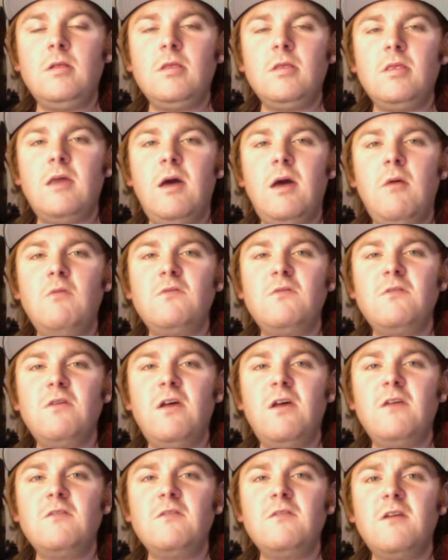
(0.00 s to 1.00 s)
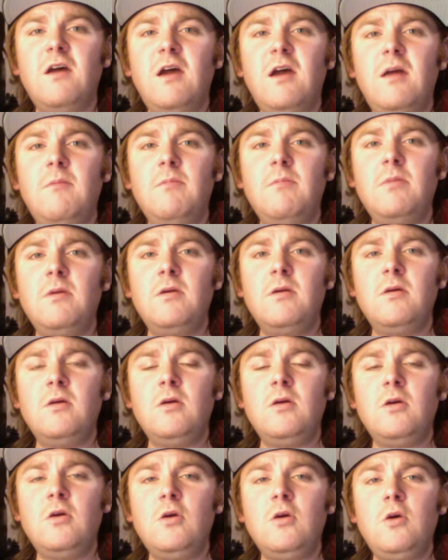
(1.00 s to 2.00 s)
That was the last time
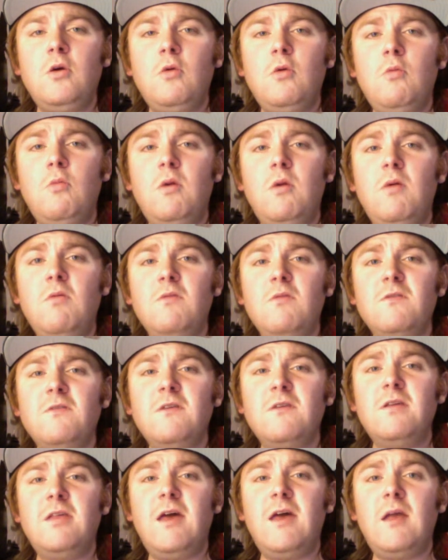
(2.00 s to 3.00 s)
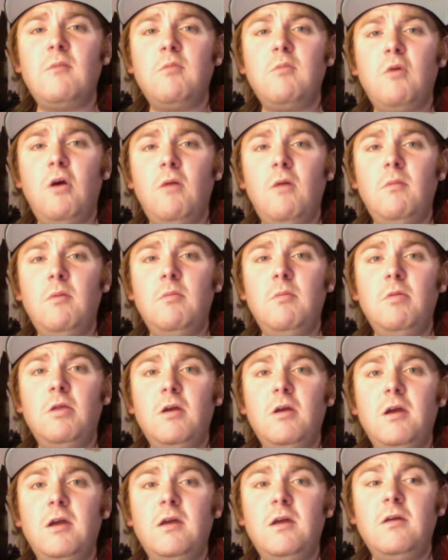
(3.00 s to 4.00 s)
we will see that,
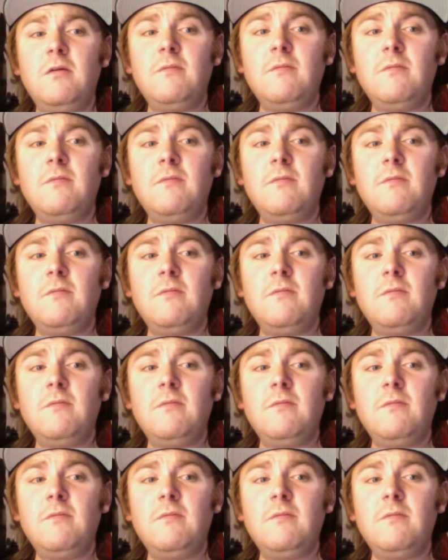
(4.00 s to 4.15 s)
probably.